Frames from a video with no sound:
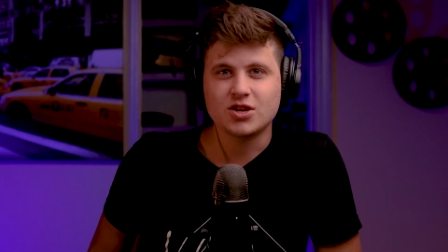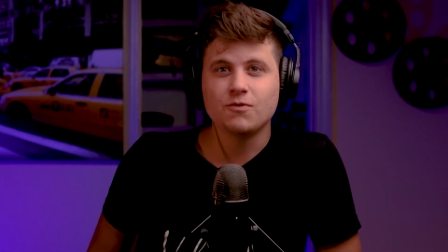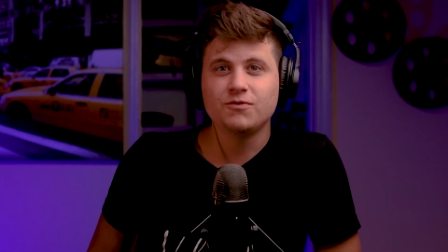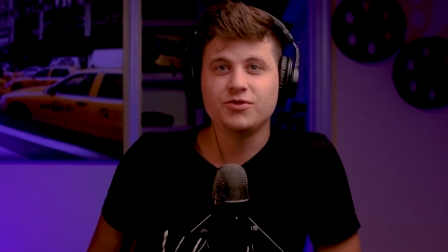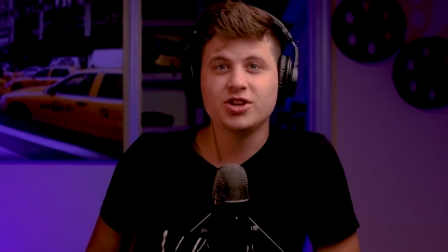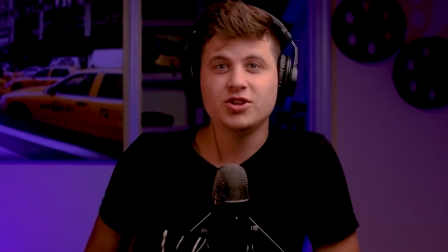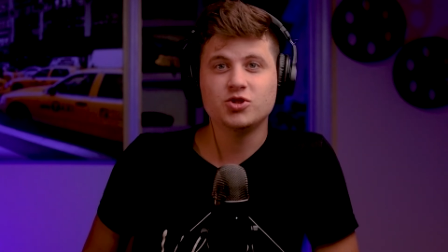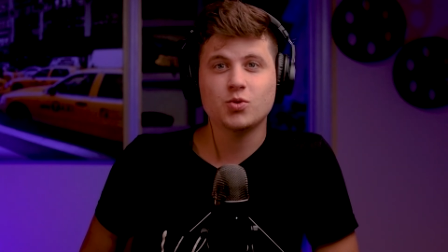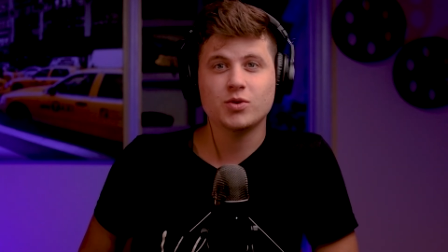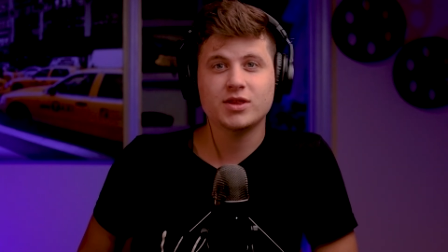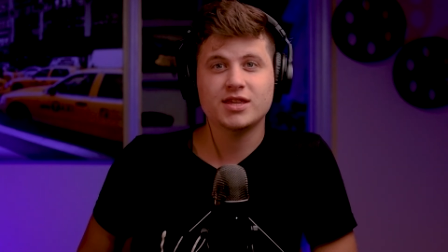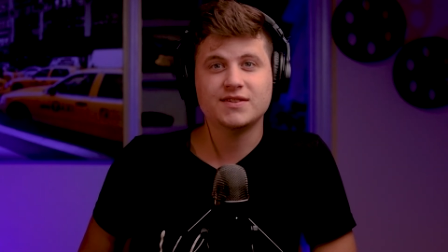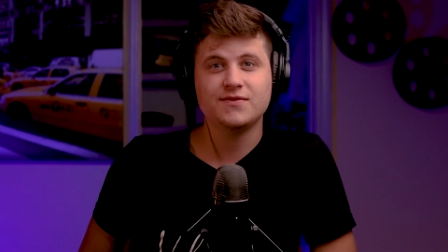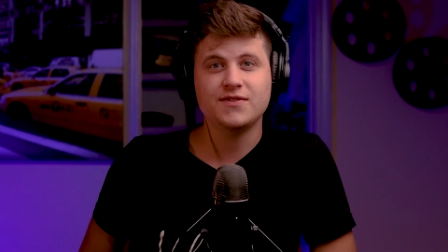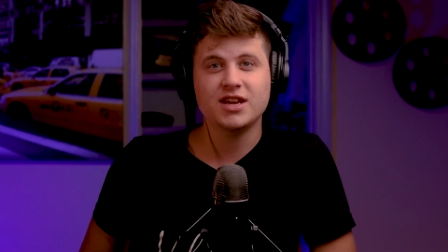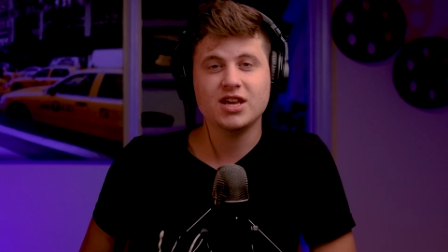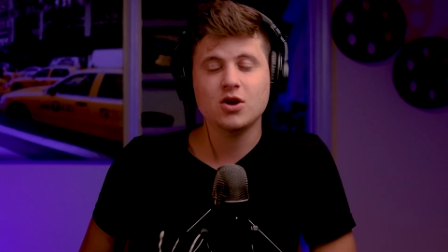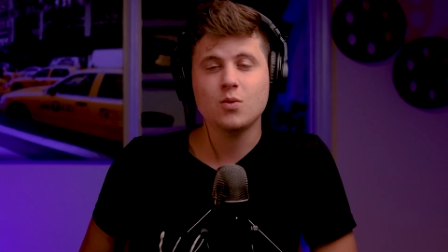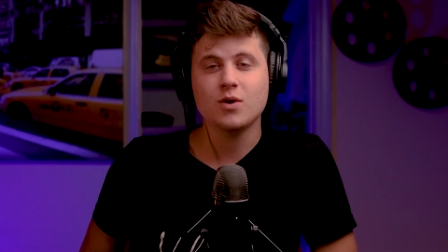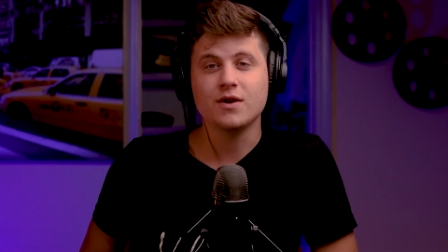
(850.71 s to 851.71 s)
Hopefully you enjoyed this
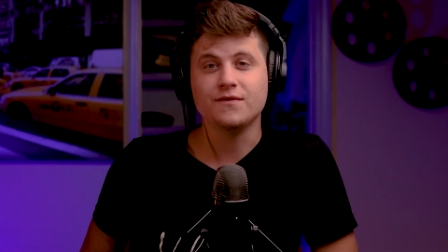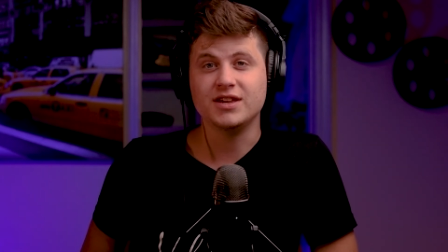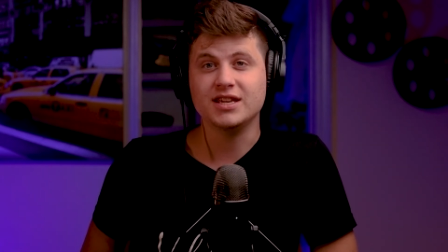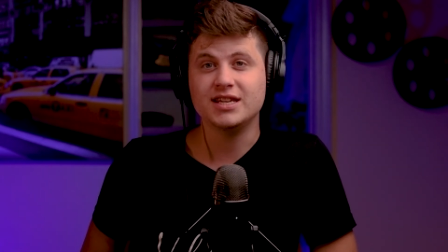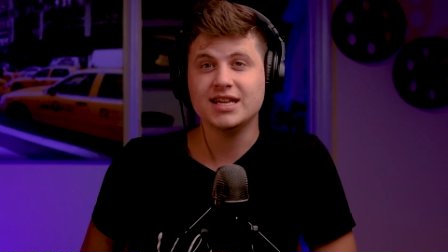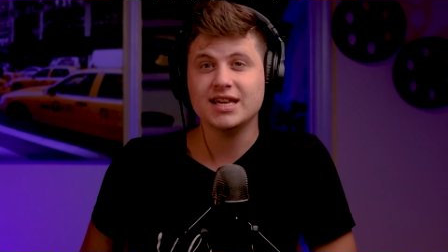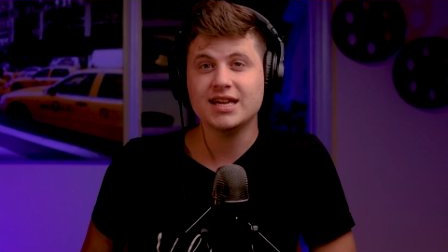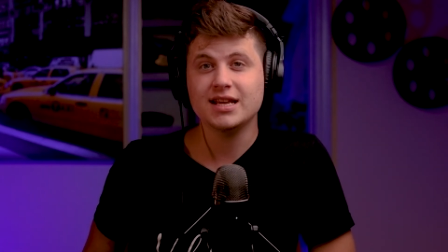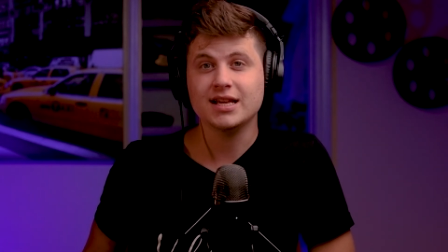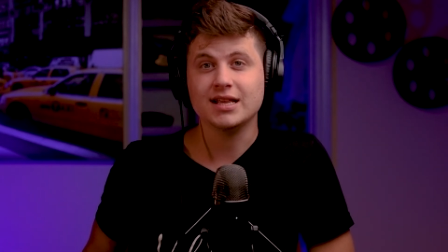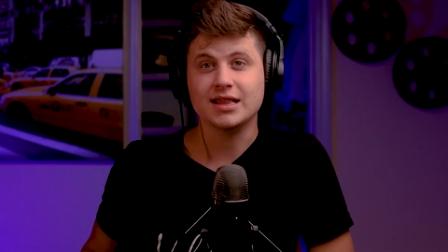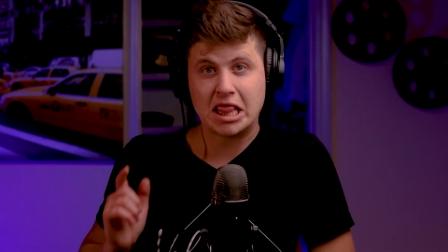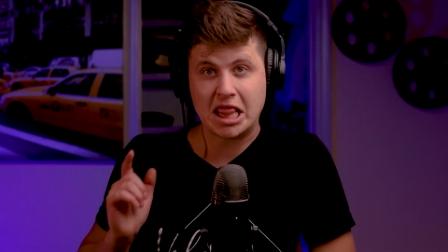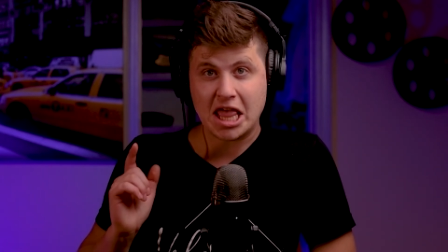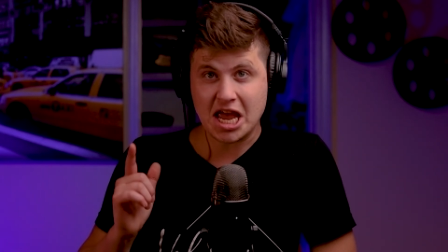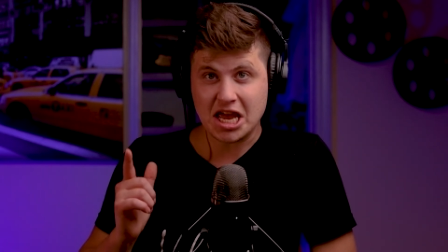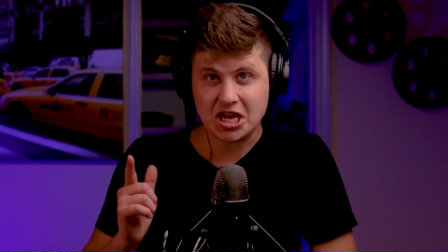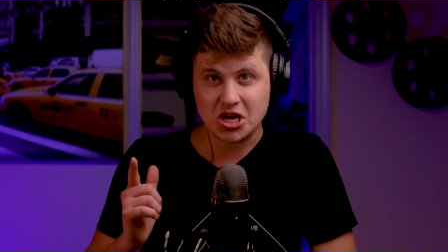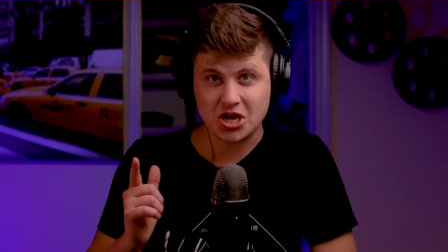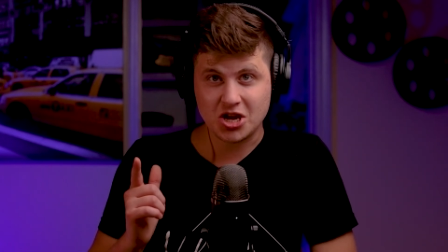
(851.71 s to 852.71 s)
video. If you did,
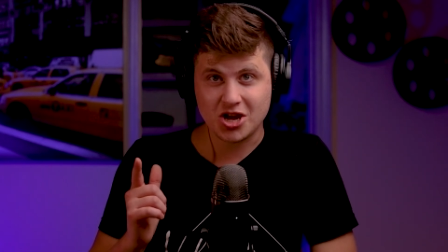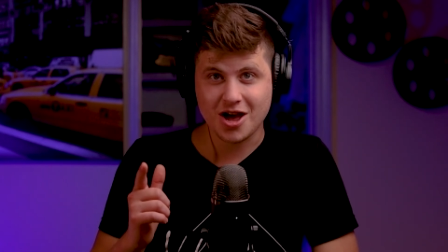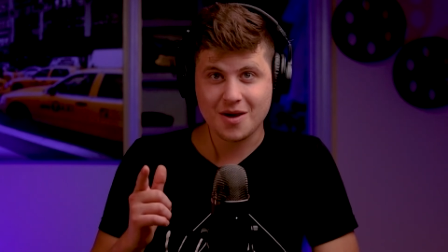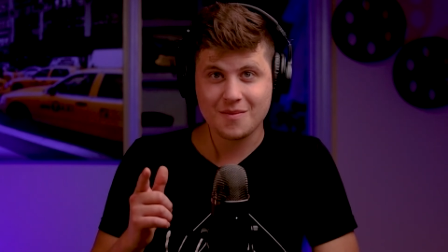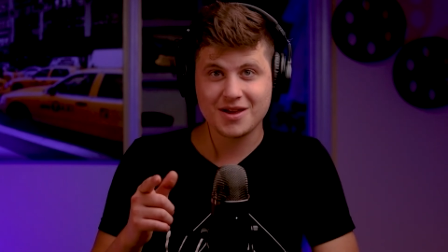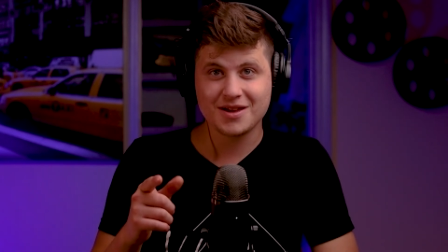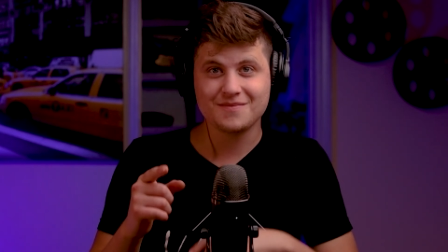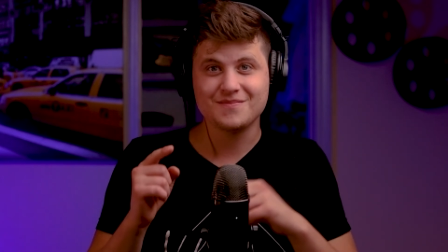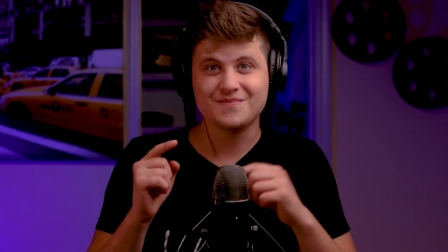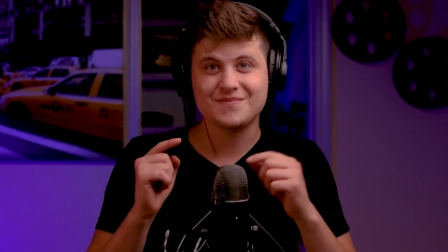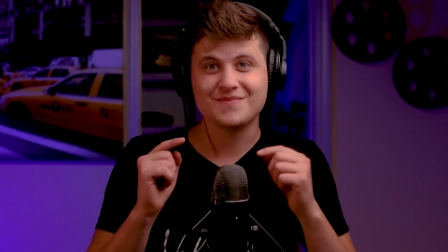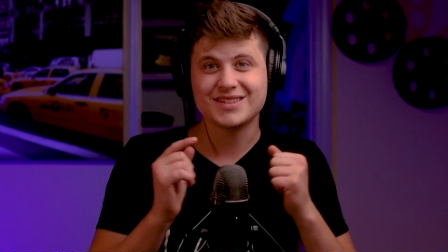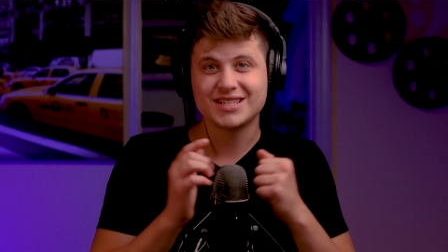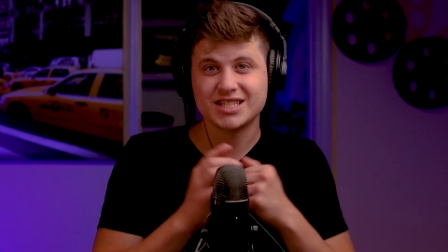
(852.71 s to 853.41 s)
like, comment,